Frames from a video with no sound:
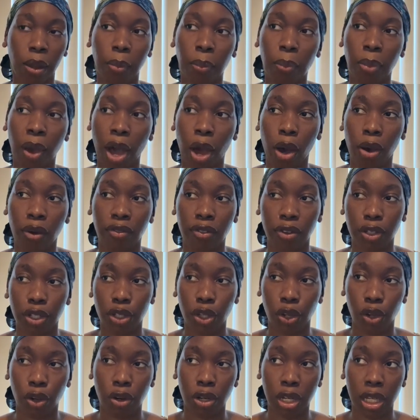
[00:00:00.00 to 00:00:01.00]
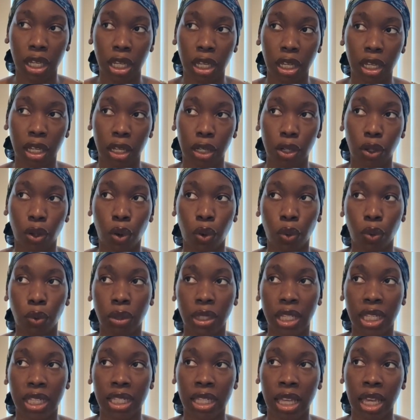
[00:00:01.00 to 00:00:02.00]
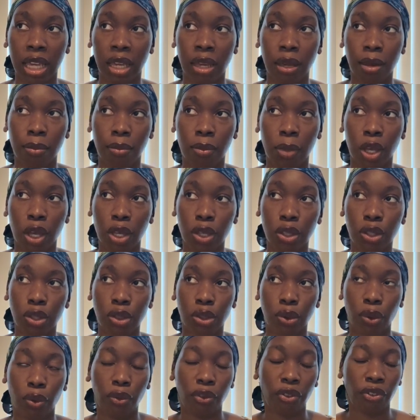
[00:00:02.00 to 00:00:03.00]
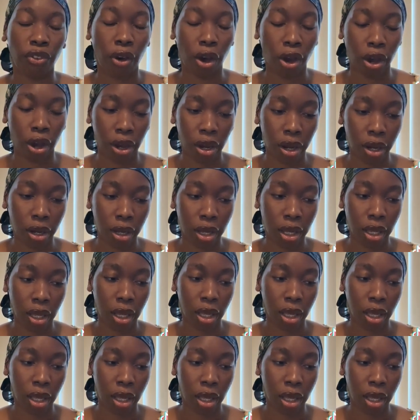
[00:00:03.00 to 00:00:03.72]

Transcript: power of attorney could only take him so far,